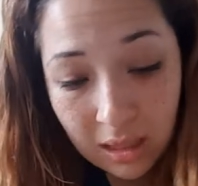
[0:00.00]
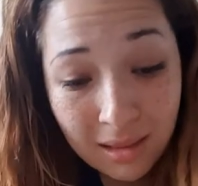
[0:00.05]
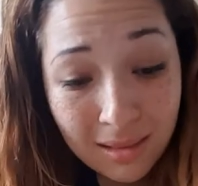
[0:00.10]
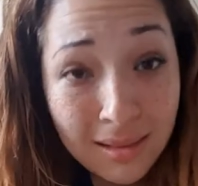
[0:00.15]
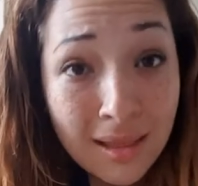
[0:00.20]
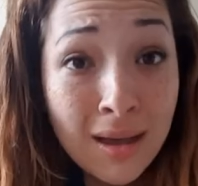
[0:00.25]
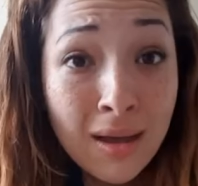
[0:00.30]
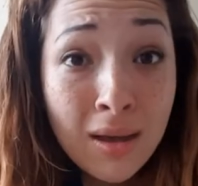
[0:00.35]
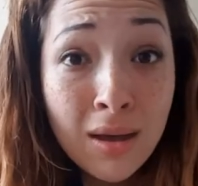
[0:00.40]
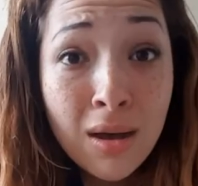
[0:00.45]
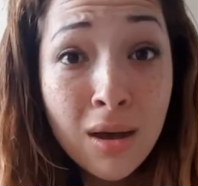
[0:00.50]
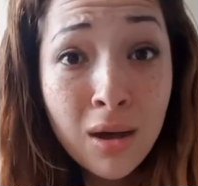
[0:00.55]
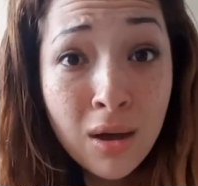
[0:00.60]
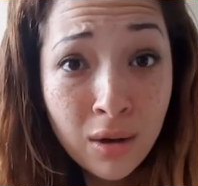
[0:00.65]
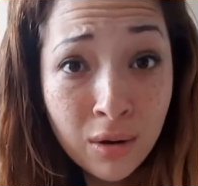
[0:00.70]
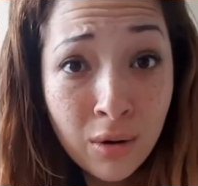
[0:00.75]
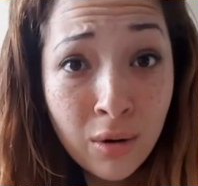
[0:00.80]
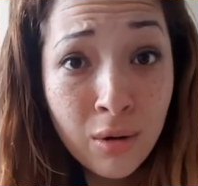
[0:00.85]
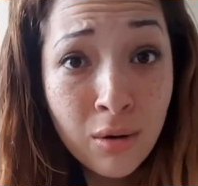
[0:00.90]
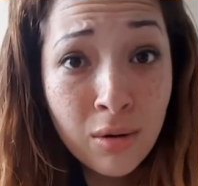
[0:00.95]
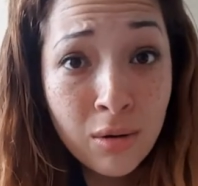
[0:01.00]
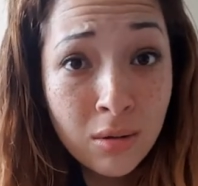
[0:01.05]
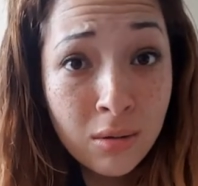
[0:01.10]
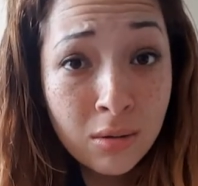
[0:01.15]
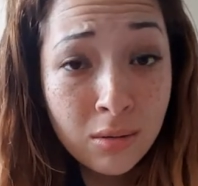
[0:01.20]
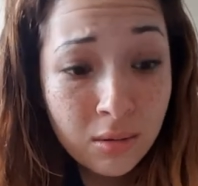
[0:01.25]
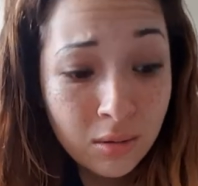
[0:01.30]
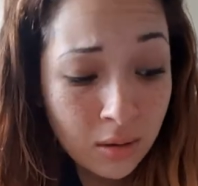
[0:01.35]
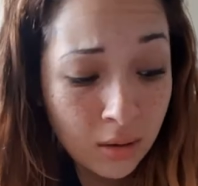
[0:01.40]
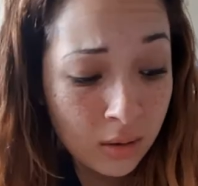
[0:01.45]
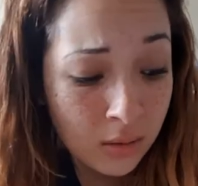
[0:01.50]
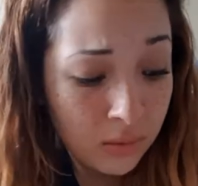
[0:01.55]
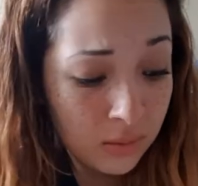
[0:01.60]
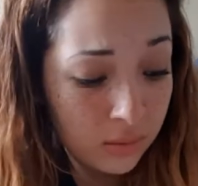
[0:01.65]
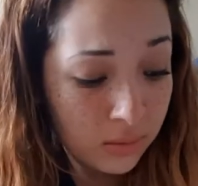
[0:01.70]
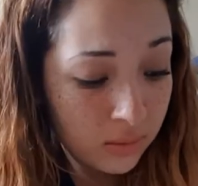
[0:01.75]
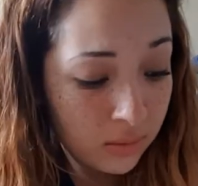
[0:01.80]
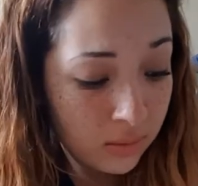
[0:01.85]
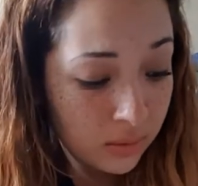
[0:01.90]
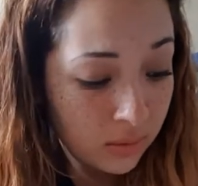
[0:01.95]
Let a girl know.
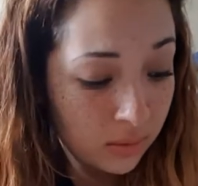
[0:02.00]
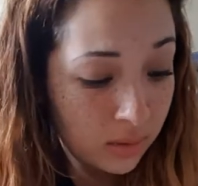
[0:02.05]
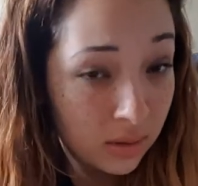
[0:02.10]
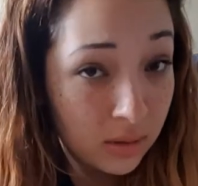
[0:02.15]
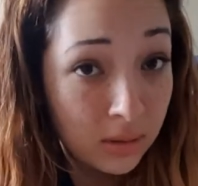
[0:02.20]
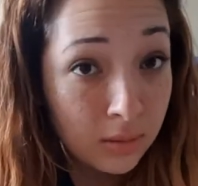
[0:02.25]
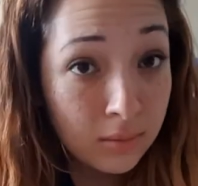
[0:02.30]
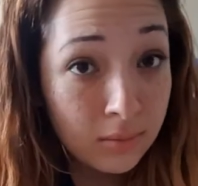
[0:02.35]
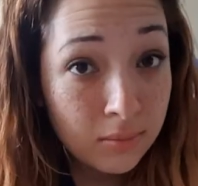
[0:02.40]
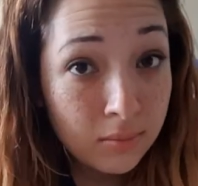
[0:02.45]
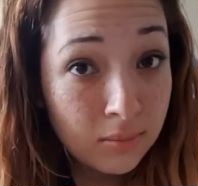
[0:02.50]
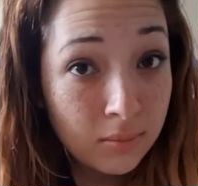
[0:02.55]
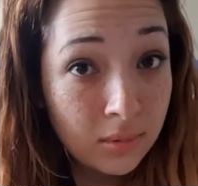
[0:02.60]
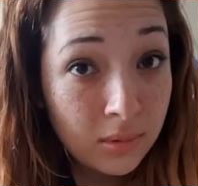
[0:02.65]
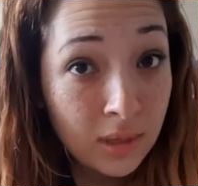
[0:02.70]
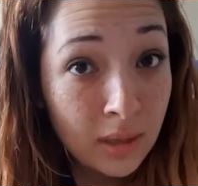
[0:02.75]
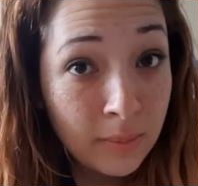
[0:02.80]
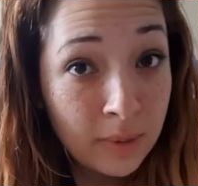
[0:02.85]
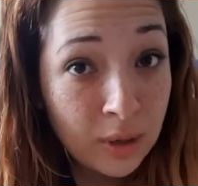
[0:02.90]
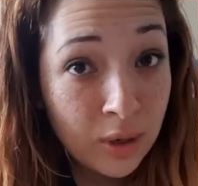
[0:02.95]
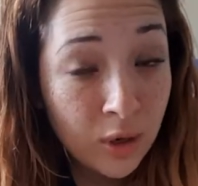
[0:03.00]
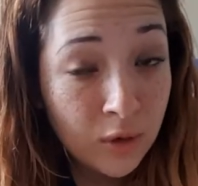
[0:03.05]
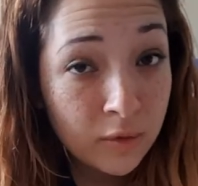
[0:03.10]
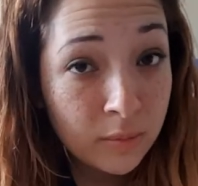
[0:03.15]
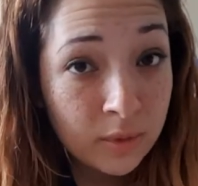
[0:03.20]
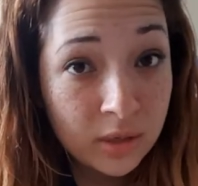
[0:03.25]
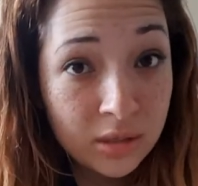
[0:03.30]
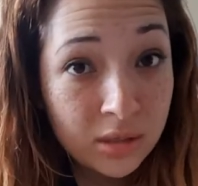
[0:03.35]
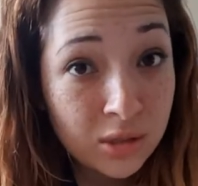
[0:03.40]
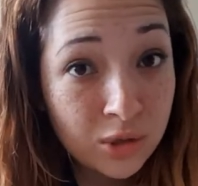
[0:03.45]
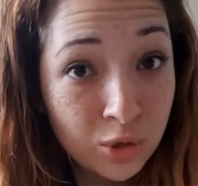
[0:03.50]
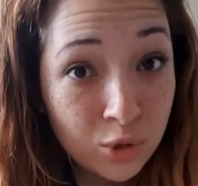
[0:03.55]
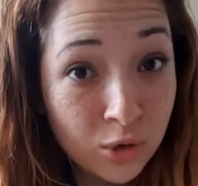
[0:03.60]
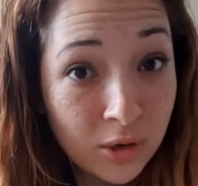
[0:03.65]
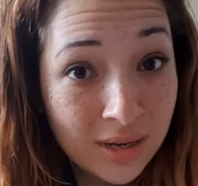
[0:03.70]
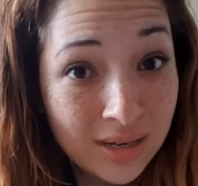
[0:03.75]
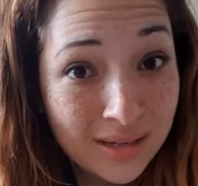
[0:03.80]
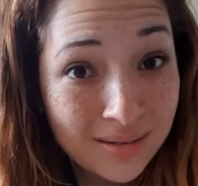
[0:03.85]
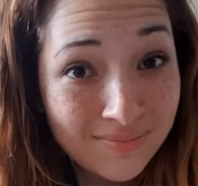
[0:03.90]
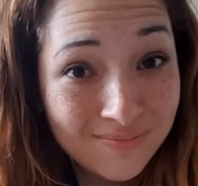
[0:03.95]
Let me know if I'm going to destroy
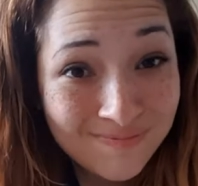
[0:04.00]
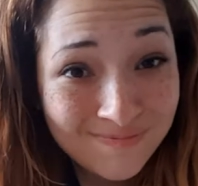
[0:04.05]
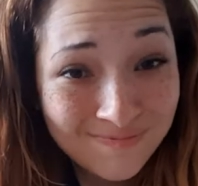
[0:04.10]
it.